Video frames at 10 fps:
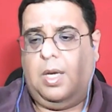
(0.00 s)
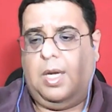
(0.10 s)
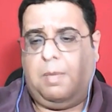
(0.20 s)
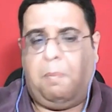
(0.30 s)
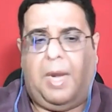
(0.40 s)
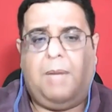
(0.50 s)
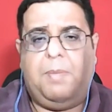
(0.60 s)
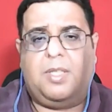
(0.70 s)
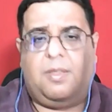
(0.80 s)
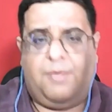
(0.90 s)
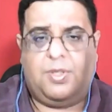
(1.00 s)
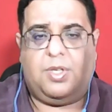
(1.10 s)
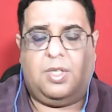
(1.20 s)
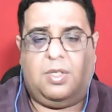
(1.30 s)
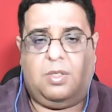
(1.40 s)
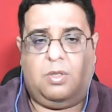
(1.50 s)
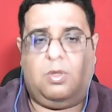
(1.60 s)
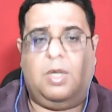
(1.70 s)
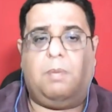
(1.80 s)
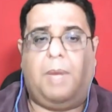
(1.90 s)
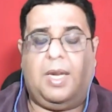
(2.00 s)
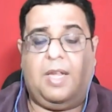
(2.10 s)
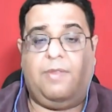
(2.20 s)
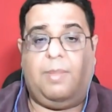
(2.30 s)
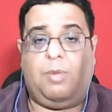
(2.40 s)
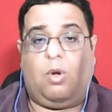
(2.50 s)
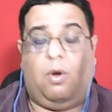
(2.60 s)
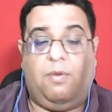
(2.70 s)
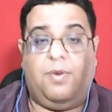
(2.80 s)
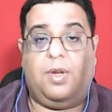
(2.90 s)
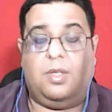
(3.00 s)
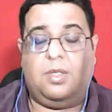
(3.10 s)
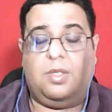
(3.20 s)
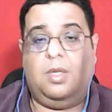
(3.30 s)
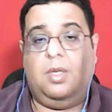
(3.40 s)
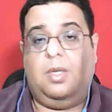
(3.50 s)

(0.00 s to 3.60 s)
it might be sufficient. It might give them the confidence